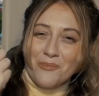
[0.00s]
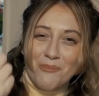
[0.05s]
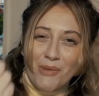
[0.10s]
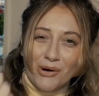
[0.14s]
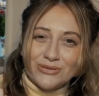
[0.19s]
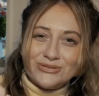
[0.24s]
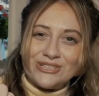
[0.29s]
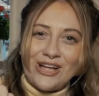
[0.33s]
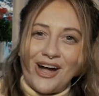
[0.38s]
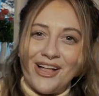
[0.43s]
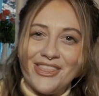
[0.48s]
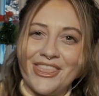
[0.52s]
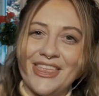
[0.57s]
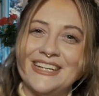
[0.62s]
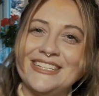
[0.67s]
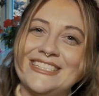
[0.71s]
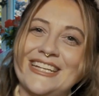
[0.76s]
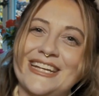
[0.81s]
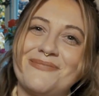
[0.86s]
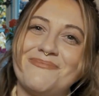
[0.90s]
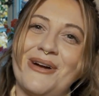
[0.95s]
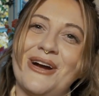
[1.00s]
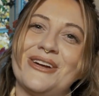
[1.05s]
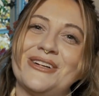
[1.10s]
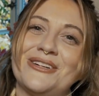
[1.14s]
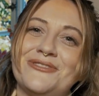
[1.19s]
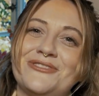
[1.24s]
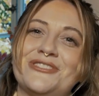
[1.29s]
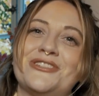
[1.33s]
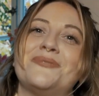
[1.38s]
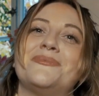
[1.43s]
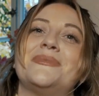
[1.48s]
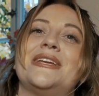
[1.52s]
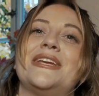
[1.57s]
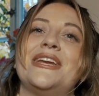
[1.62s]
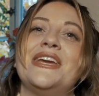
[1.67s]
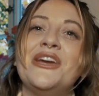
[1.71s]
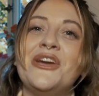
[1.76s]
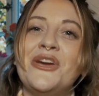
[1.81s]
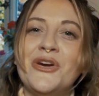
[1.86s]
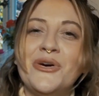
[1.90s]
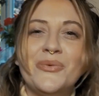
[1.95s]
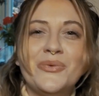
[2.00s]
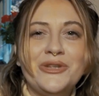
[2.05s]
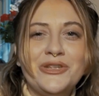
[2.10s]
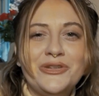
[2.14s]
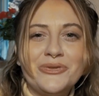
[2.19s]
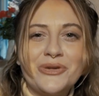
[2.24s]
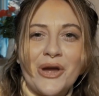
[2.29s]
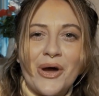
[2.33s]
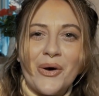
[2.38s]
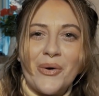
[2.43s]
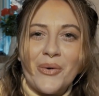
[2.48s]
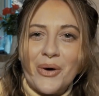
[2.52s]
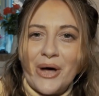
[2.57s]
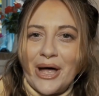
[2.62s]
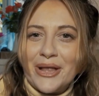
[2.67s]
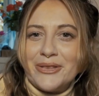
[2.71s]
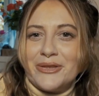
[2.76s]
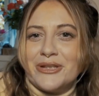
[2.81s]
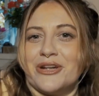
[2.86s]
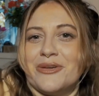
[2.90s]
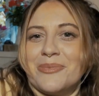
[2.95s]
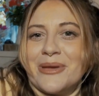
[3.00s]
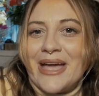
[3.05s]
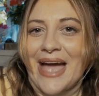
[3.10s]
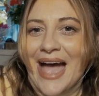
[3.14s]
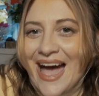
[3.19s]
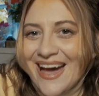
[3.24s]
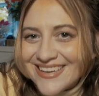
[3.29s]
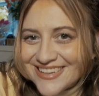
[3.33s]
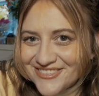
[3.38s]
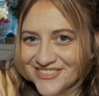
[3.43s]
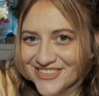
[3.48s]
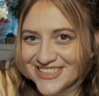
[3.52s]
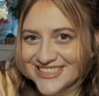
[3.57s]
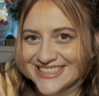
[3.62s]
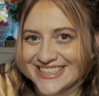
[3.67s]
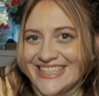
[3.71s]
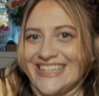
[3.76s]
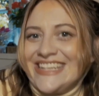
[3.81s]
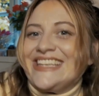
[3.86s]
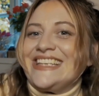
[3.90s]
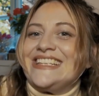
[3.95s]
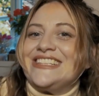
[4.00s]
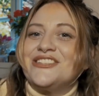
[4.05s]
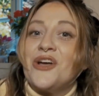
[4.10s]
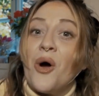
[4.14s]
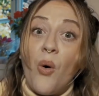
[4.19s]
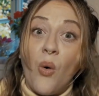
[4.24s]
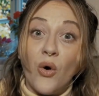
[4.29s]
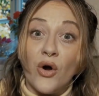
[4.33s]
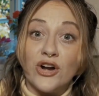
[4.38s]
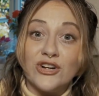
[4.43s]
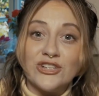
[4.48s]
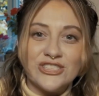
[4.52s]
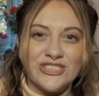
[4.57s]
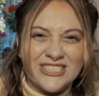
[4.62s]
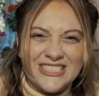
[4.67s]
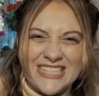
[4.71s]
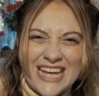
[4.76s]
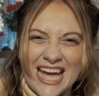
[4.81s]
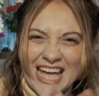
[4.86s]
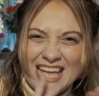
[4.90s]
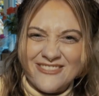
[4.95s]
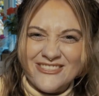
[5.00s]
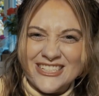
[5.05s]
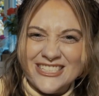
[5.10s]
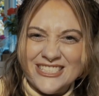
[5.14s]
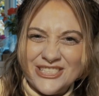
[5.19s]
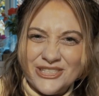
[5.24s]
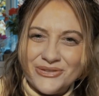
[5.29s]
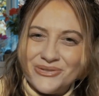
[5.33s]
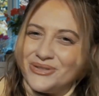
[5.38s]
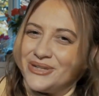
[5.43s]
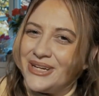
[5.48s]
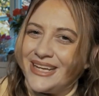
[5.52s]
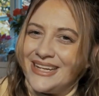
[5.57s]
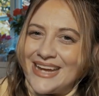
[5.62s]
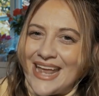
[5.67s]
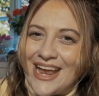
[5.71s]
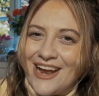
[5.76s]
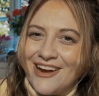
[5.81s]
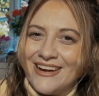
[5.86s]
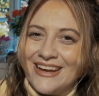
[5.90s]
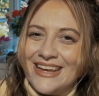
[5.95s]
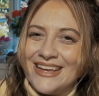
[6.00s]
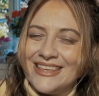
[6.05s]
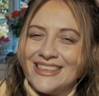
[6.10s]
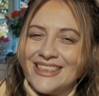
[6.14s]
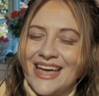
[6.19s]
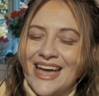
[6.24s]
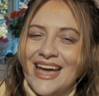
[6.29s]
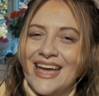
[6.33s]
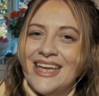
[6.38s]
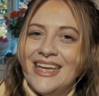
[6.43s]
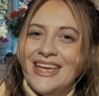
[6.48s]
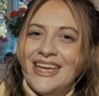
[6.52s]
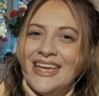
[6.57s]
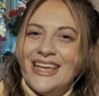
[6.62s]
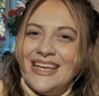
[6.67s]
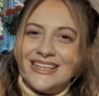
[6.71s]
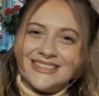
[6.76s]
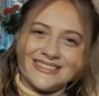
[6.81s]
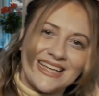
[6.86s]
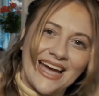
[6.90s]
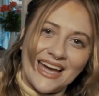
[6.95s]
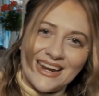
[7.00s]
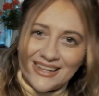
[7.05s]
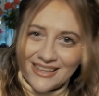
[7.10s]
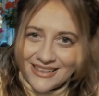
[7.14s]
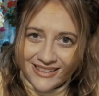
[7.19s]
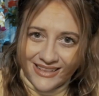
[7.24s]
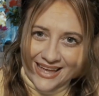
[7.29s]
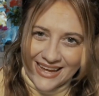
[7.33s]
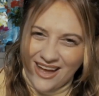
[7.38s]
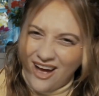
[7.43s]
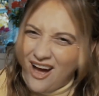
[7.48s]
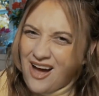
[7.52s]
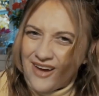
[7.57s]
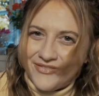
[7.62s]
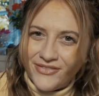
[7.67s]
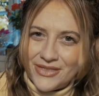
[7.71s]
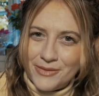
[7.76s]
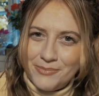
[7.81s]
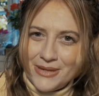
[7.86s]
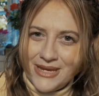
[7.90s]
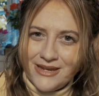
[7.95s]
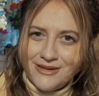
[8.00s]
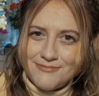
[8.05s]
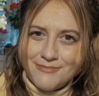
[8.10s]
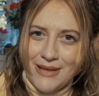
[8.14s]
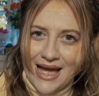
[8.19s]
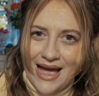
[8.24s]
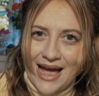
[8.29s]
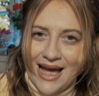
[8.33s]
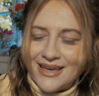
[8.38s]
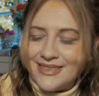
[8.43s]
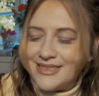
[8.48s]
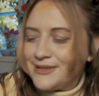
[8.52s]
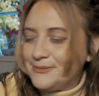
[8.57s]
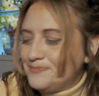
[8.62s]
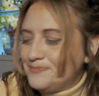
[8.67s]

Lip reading: most authentic part of Germany when you go a little bit out of the cities or just dive into an area that is kind of off the beaten path.